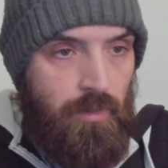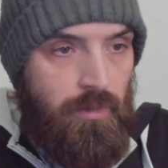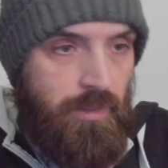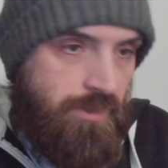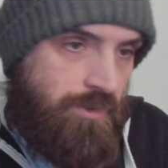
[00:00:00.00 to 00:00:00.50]

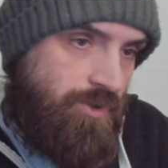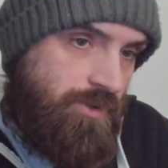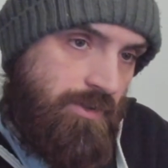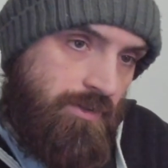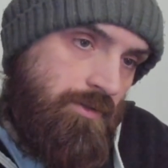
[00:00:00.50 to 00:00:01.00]
Let's
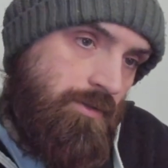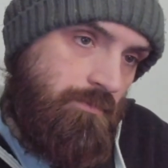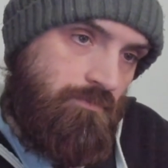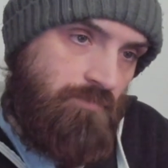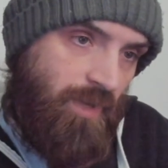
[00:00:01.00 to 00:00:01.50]
just
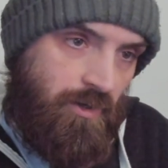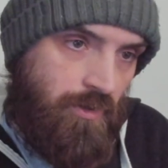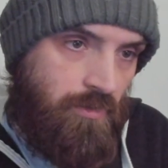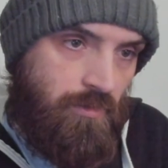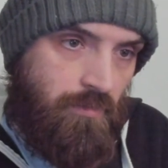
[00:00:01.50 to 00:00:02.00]
um, I don't
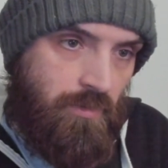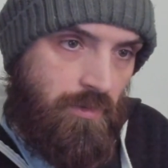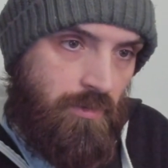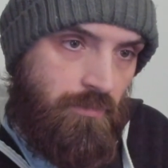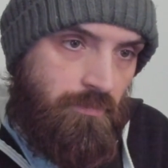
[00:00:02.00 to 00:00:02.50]
know.
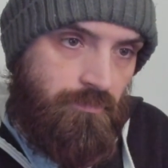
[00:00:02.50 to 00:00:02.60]
Um,